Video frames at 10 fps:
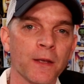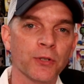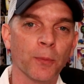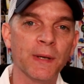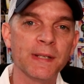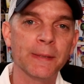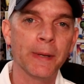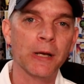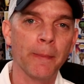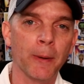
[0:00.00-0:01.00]
So please leave me
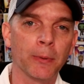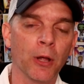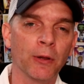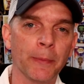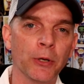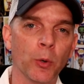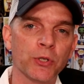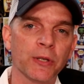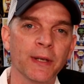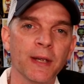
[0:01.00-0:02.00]
a comment below. Let me know
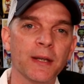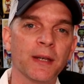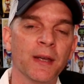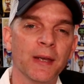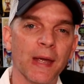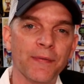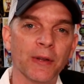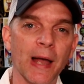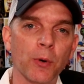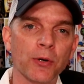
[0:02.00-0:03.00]
what you think. If you
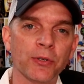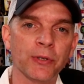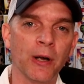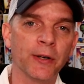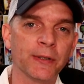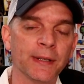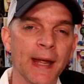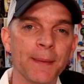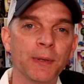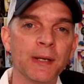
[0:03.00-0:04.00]
like what you saw here
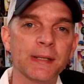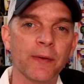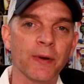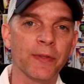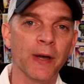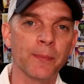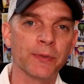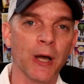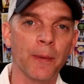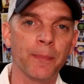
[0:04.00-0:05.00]
today, please give it a thumbs
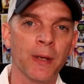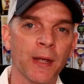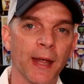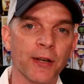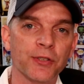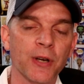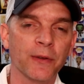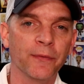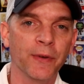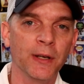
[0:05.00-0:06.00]
up and share
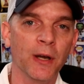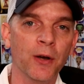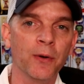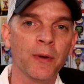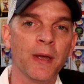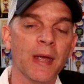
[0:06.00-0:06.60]
the video.